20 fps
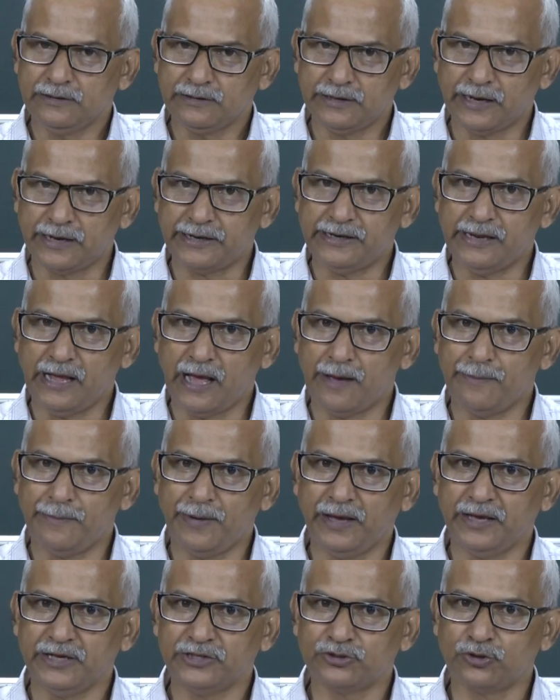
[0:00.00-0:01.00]
that
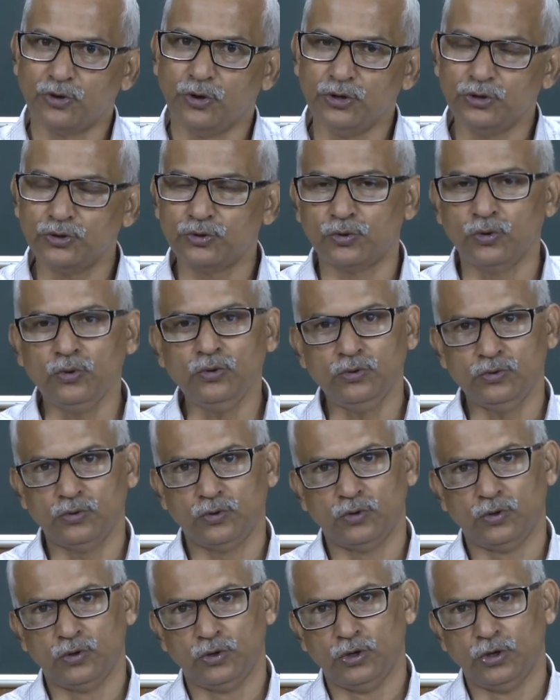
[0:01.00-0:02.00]
DMA is going to
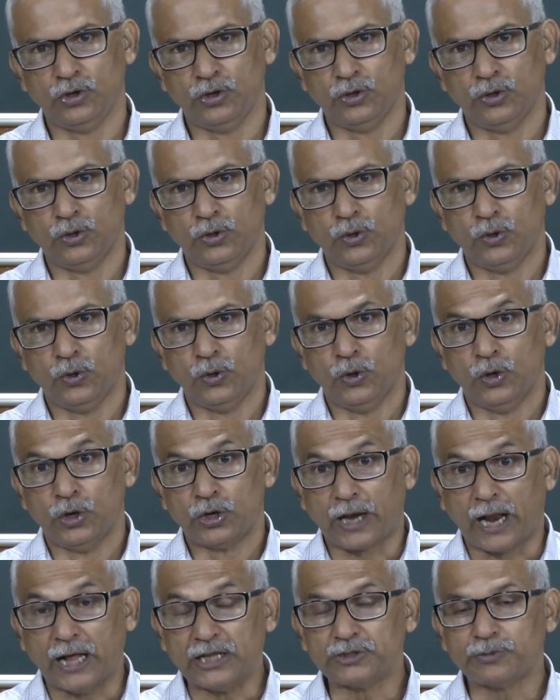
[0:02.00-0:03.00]

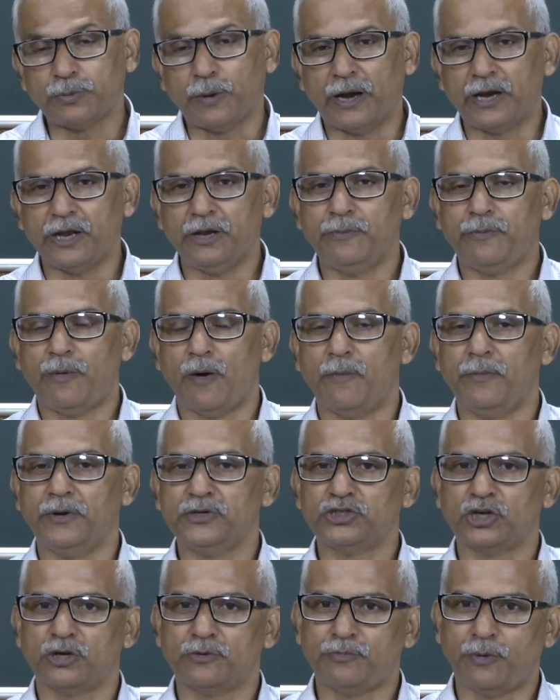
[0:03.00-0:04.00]
transfer
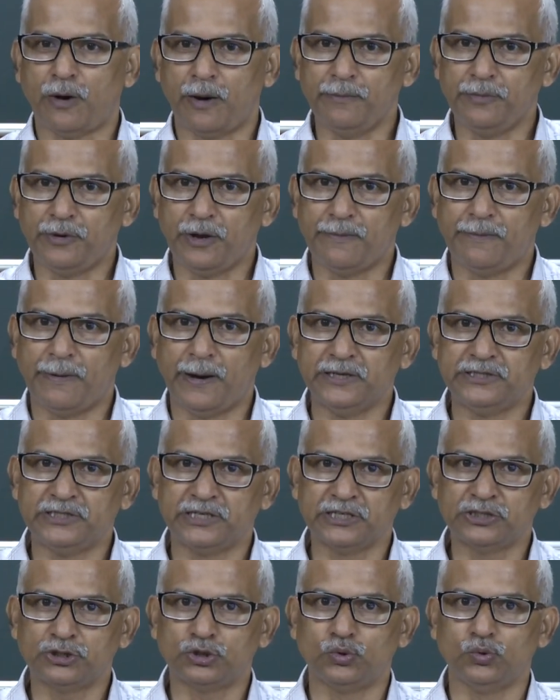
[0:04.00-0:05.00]
information from
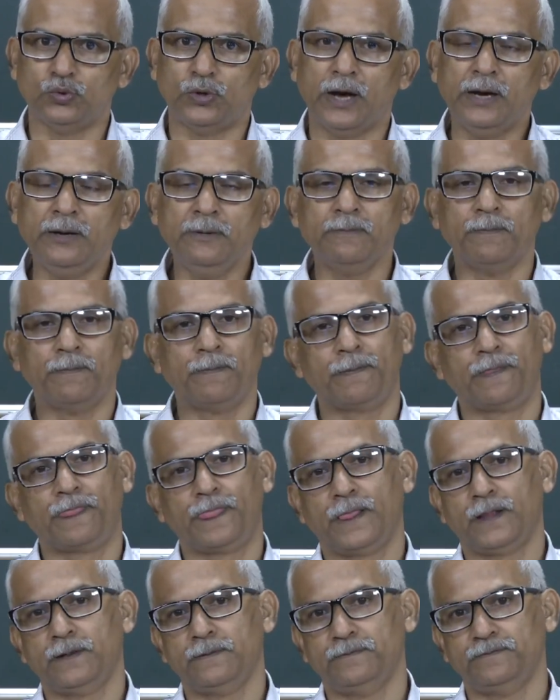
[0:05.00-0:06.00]
devices to the
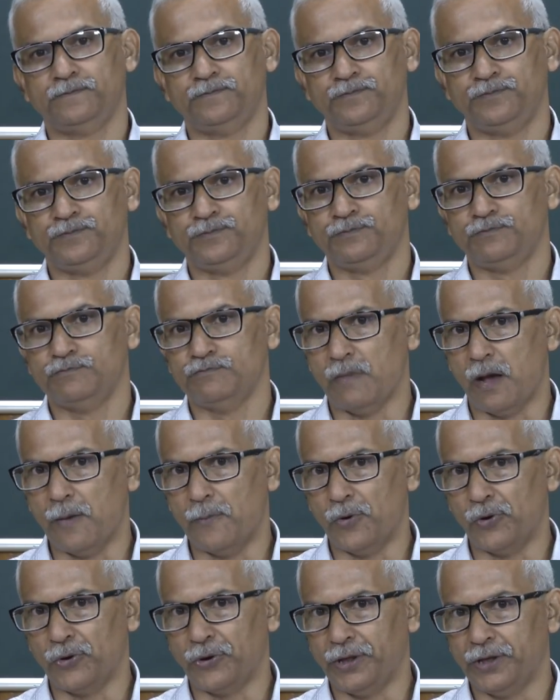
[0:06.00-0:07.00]

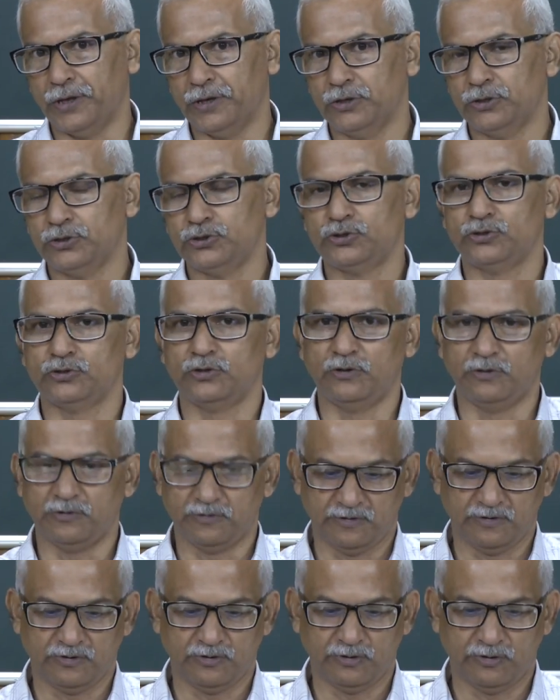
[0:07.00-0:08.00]
memory.
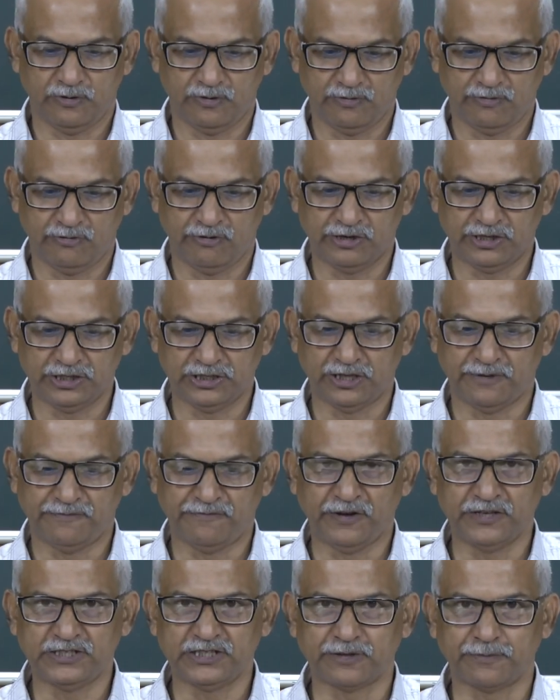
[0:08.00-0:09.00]
So, what is the
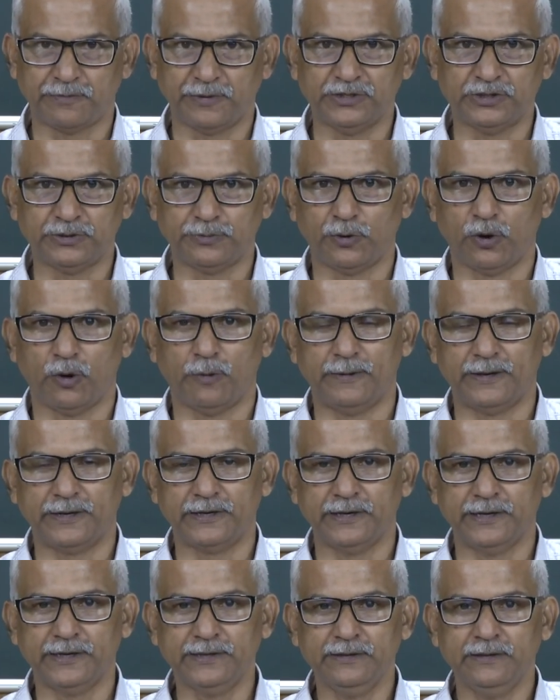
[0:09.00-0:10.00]
basic principle over
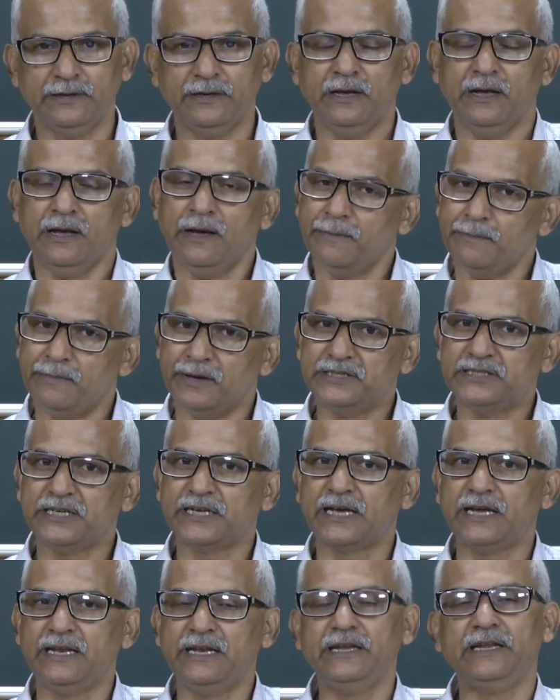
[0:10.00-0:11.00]
here?
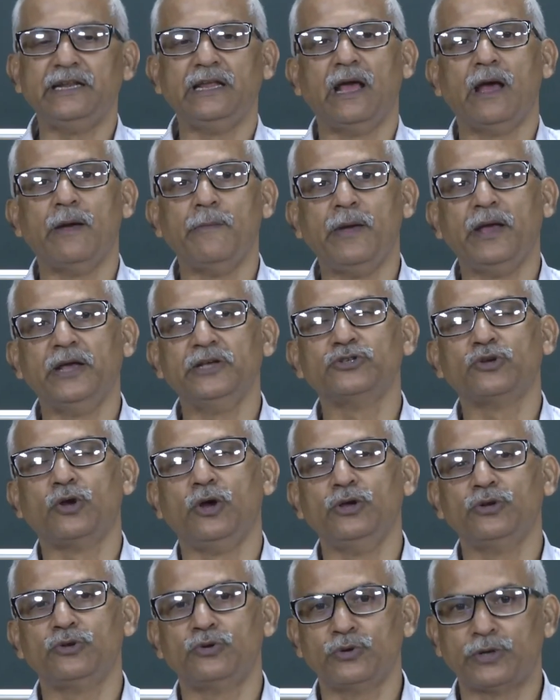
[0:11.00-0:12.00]
Basically, DMA is
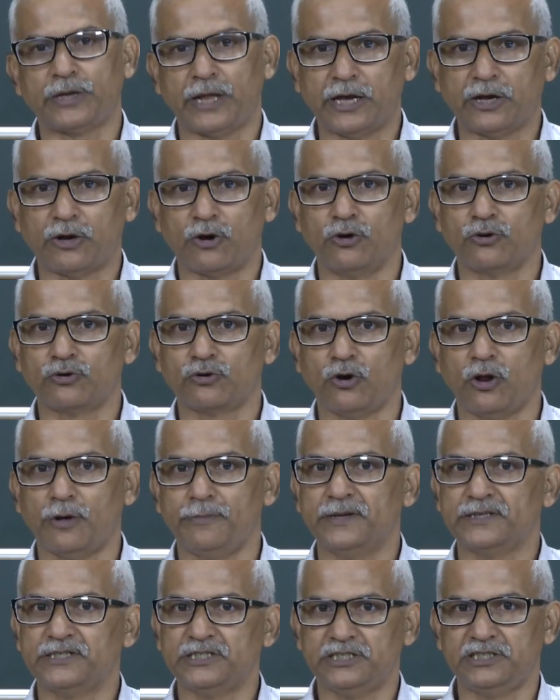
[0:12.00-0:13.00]
going to take control of
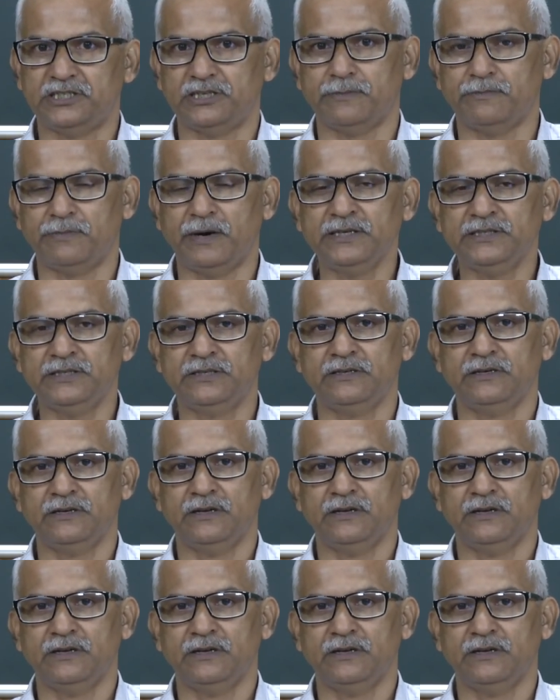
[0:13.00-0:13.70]
the system bus